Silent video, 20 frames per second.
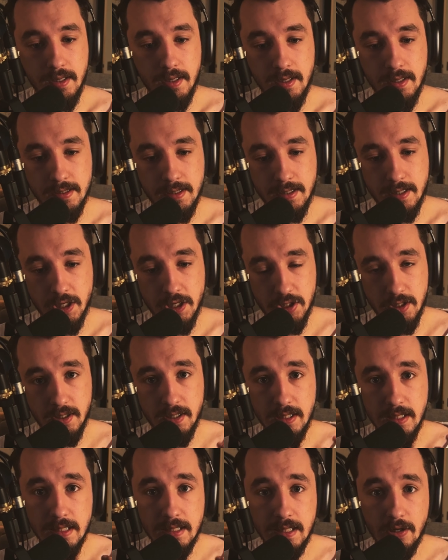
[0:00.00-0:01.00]
His attention to
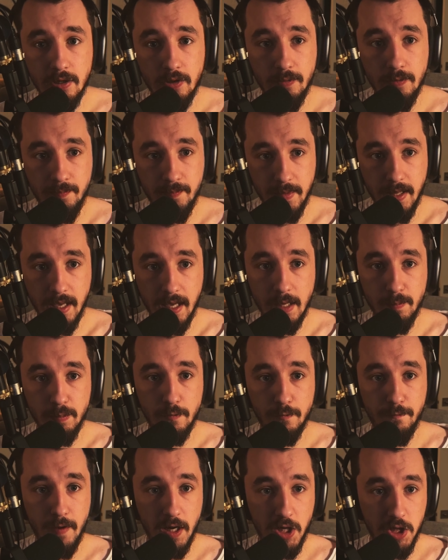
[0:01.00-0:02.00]
detail and
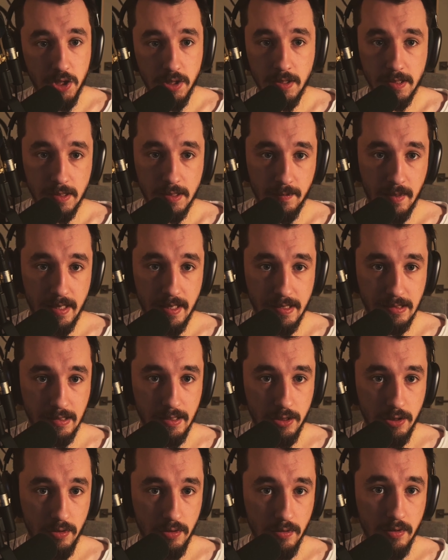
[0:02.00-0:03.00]
perfectionism has
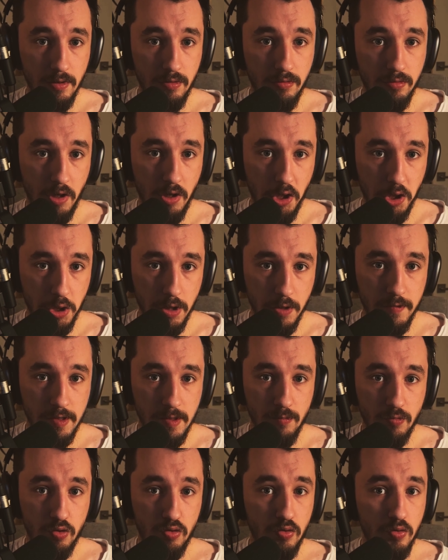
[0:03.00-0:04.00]
led to the creation of
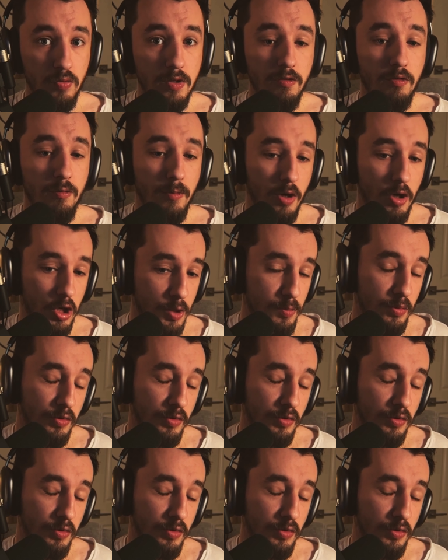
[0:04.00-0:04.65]
some truly remarkable